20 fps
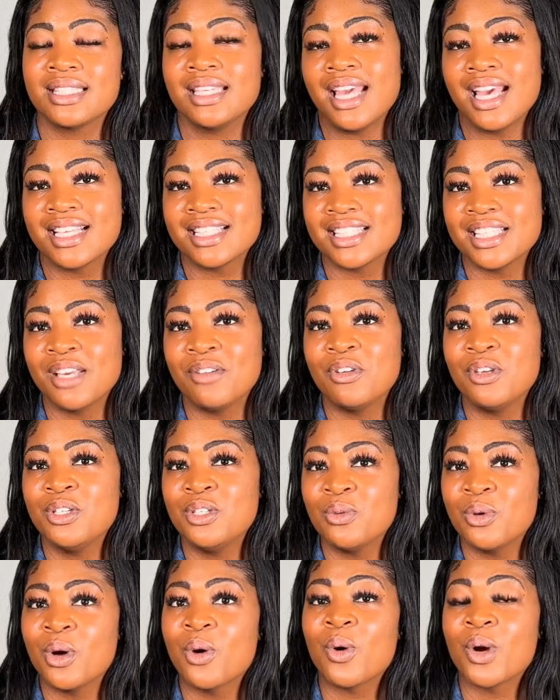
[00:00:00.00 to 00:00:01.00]
Yes, if you
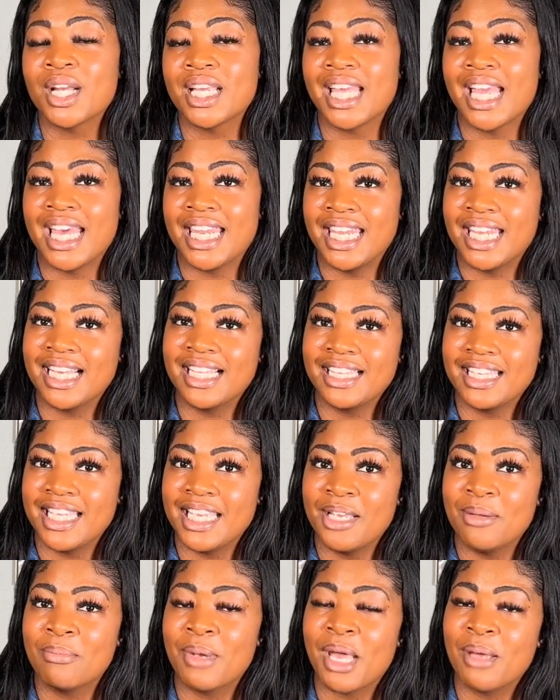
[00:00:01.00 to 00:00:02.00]
do it
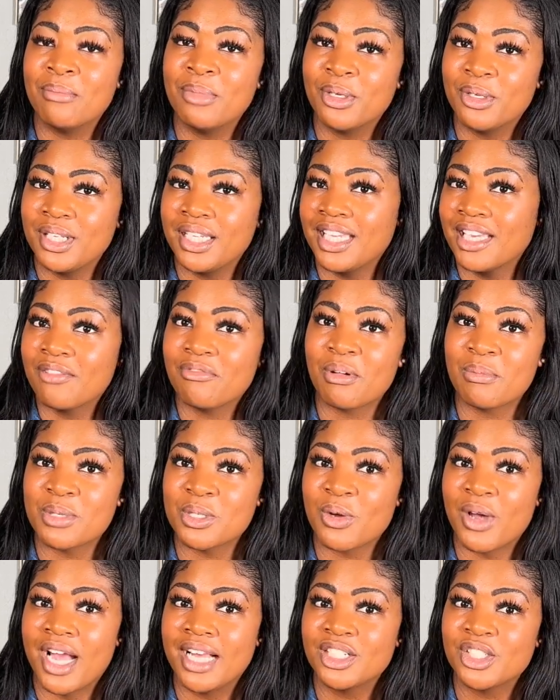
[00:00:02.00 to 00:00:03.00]
organically by building it from
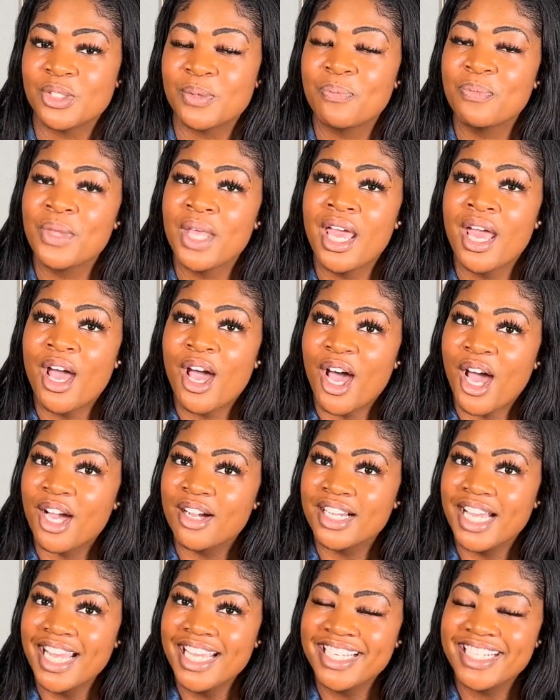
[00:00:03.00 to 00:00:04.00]
scratch. All
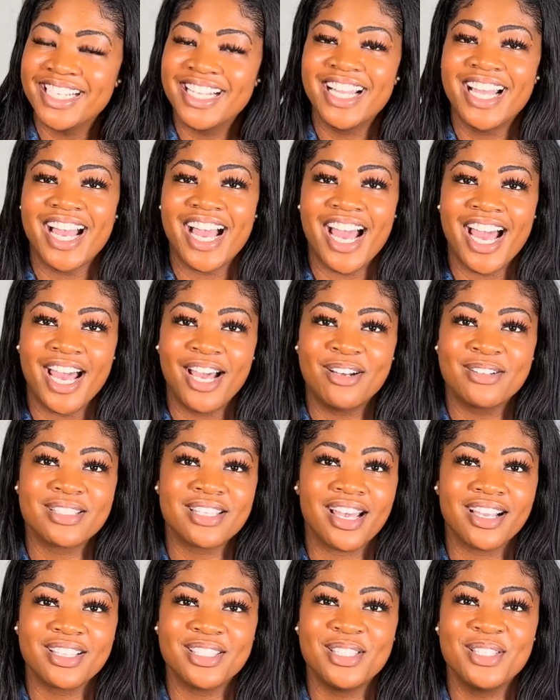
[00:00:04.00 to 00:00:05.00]
right. I'll
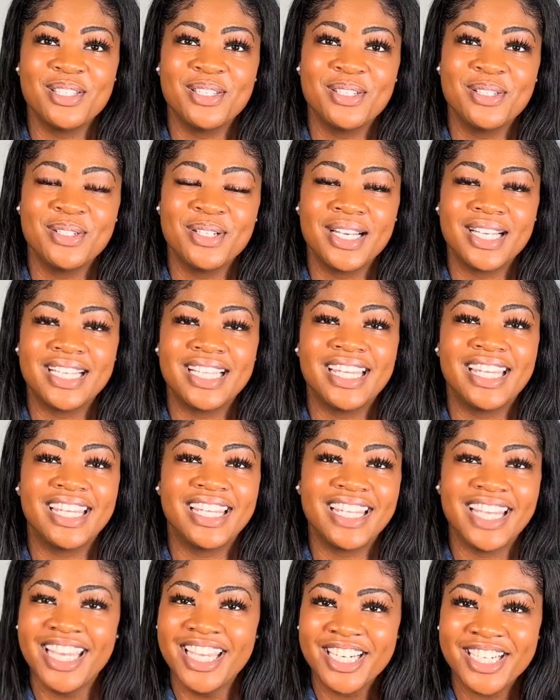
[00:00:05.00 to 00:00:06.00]
talk to you
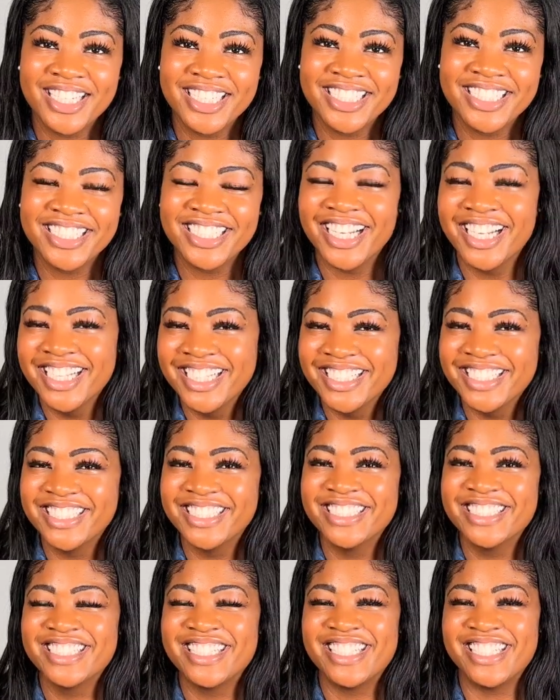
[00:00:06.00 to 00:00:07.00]
later.
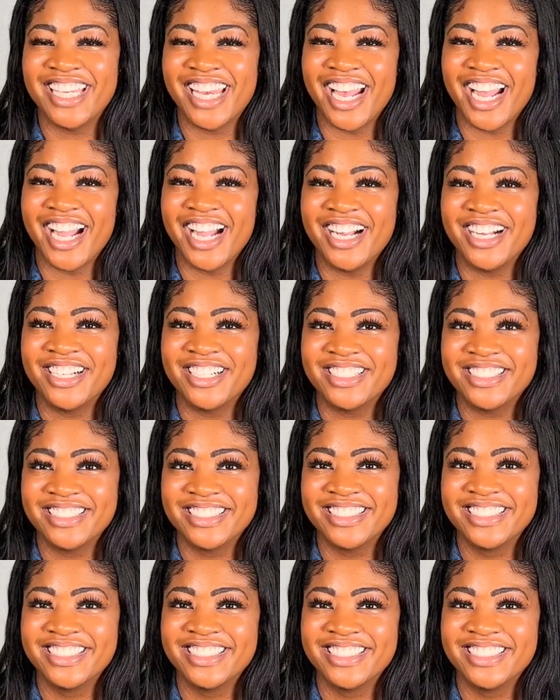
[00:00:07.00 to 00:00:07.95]
Ciao.